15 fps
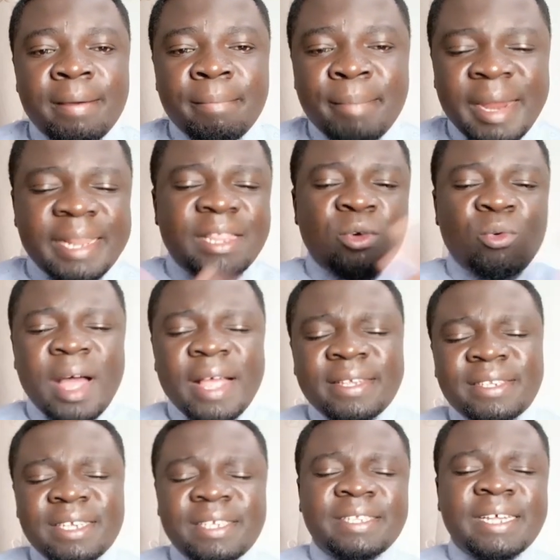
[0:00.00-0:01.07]
But the
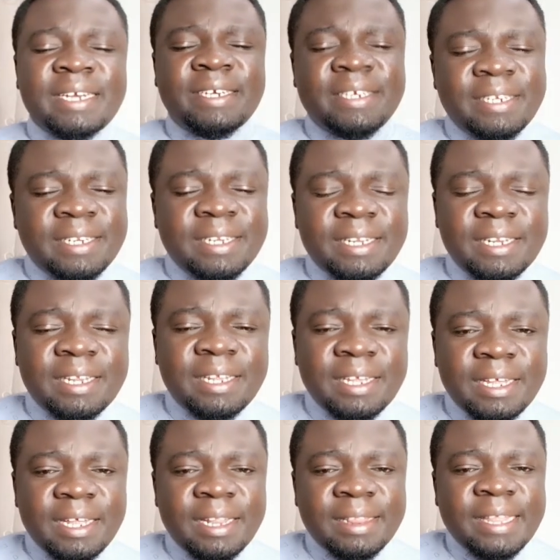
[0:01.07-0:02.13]
worst is that
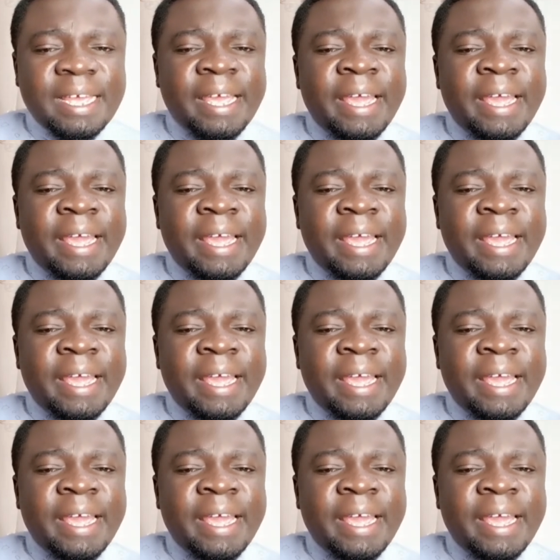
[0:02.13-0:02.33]
they